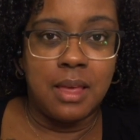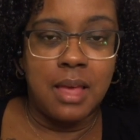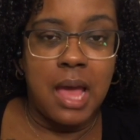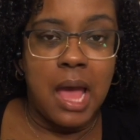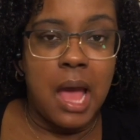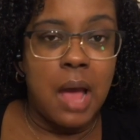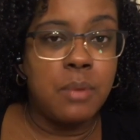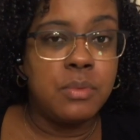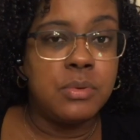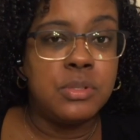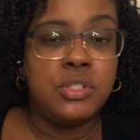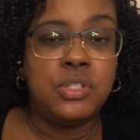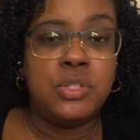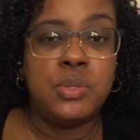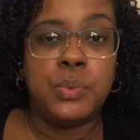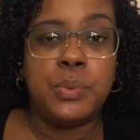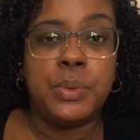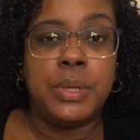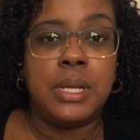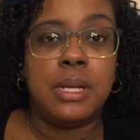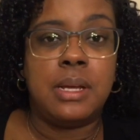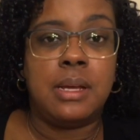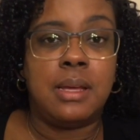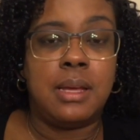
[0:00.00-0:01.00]
I was
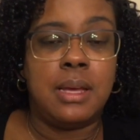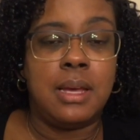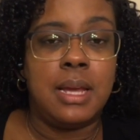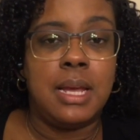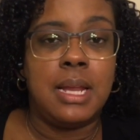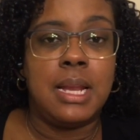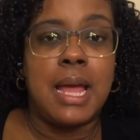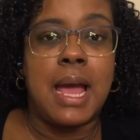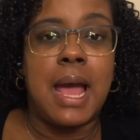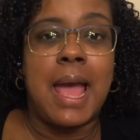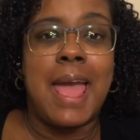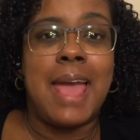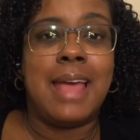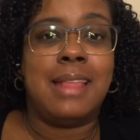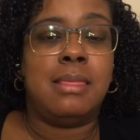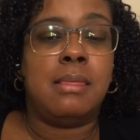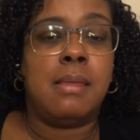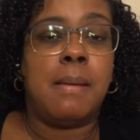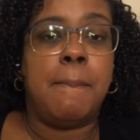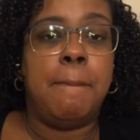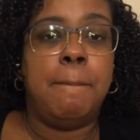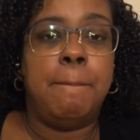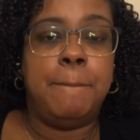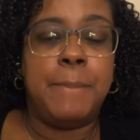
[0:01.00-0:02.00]
doing good. I had
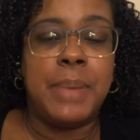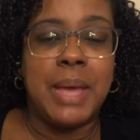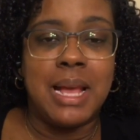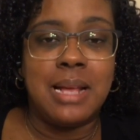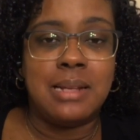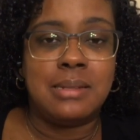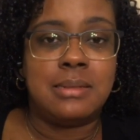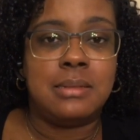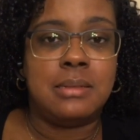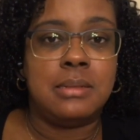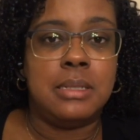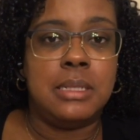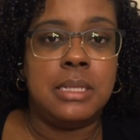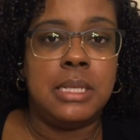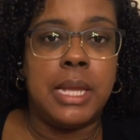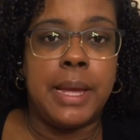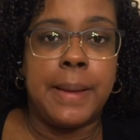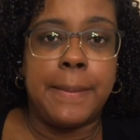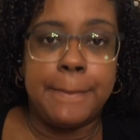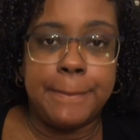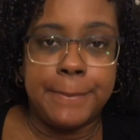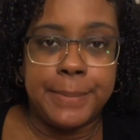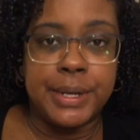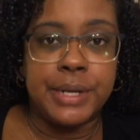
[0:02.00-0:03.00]
the best
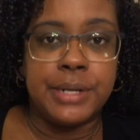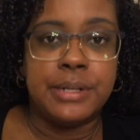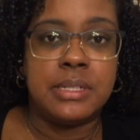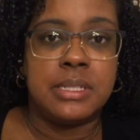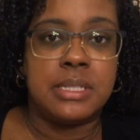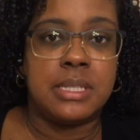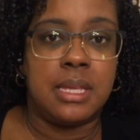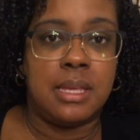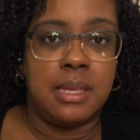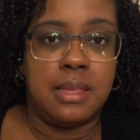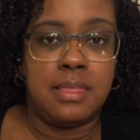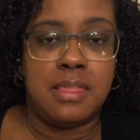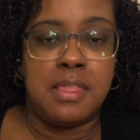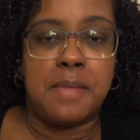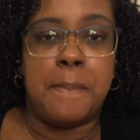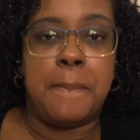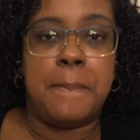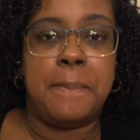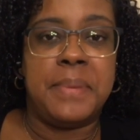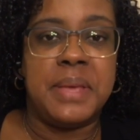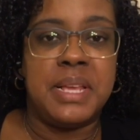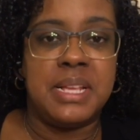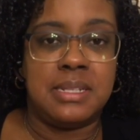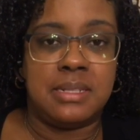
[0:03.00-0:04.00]
numbers in the
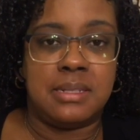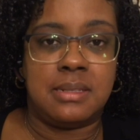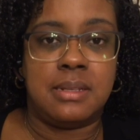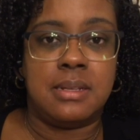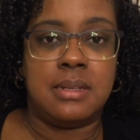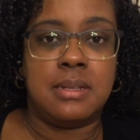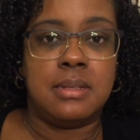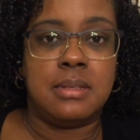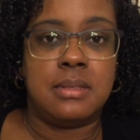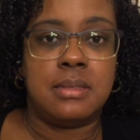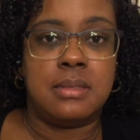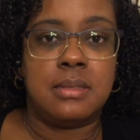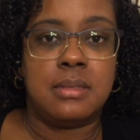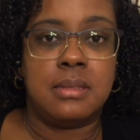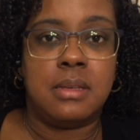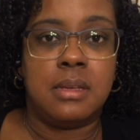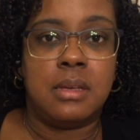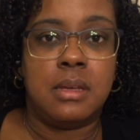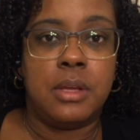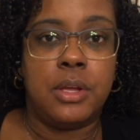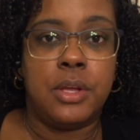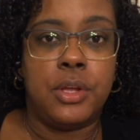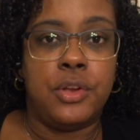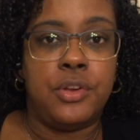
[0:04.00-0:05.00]
business.
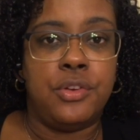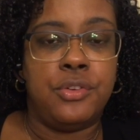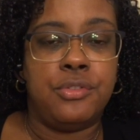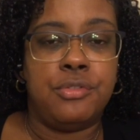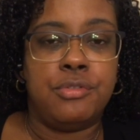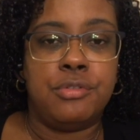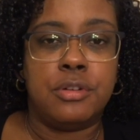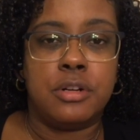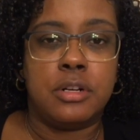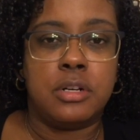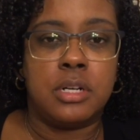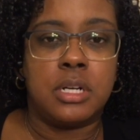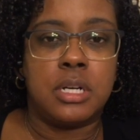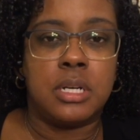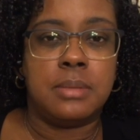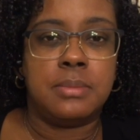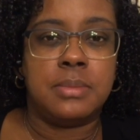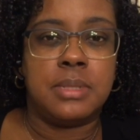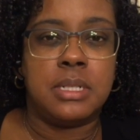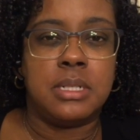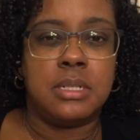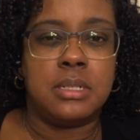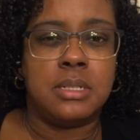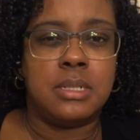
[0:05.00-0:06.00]
New girl
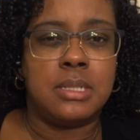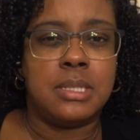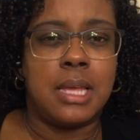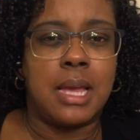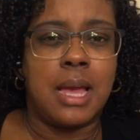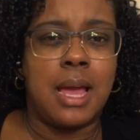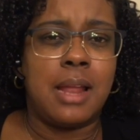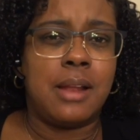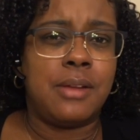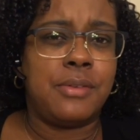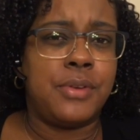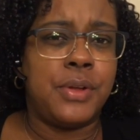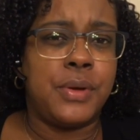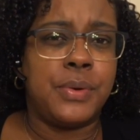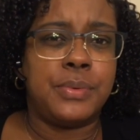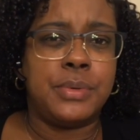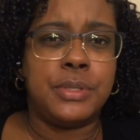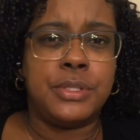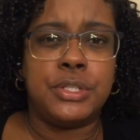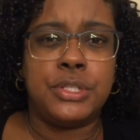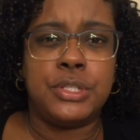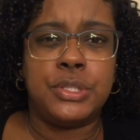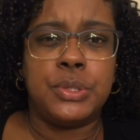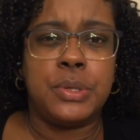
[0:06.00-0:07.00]
comes in. She's like, I don't know
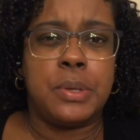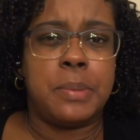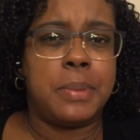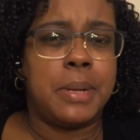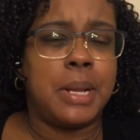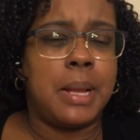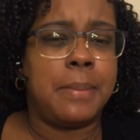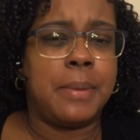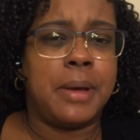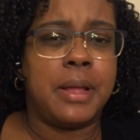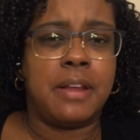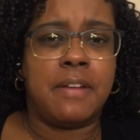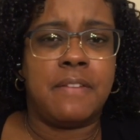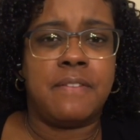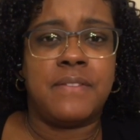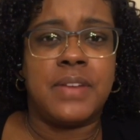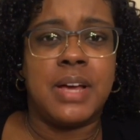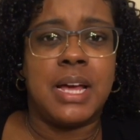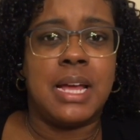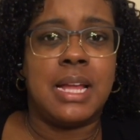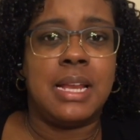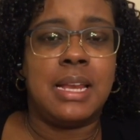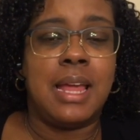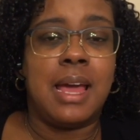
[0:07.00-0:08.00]
what you're doing, but I'm going to
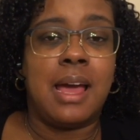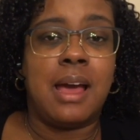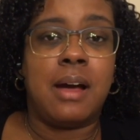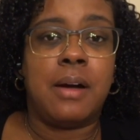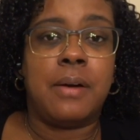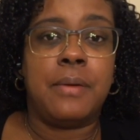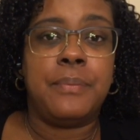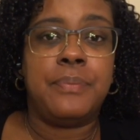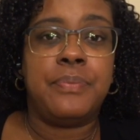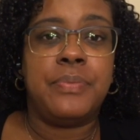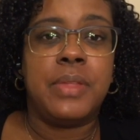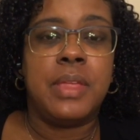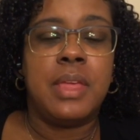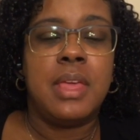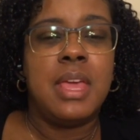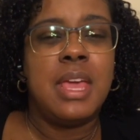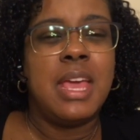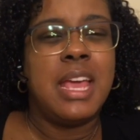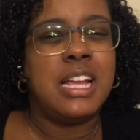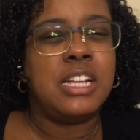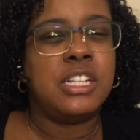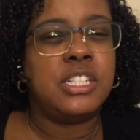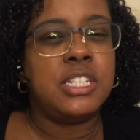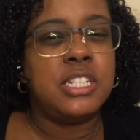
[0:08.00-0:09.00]
find out.
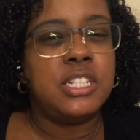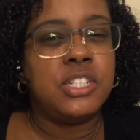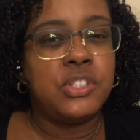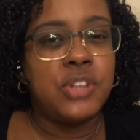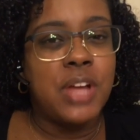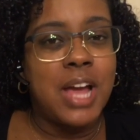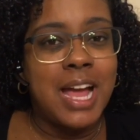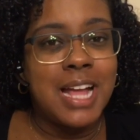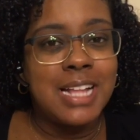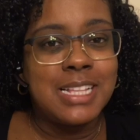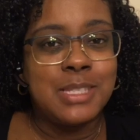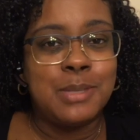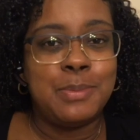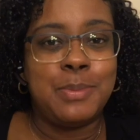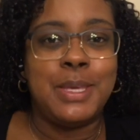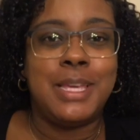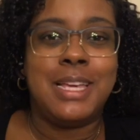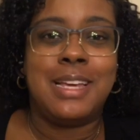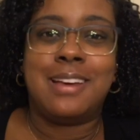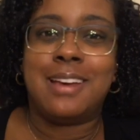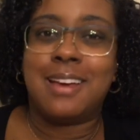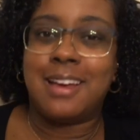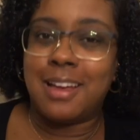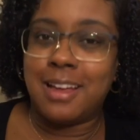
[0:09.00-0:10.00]
And she tried to be
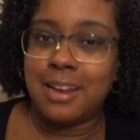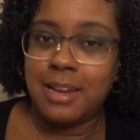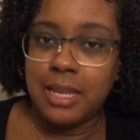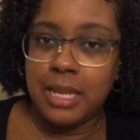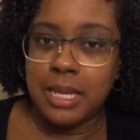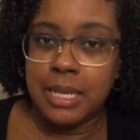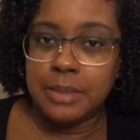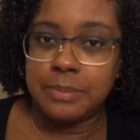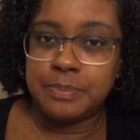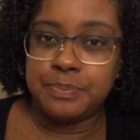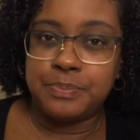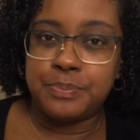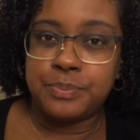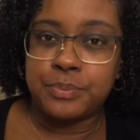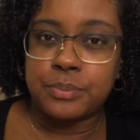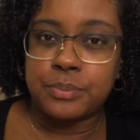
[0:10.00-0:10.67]
cunning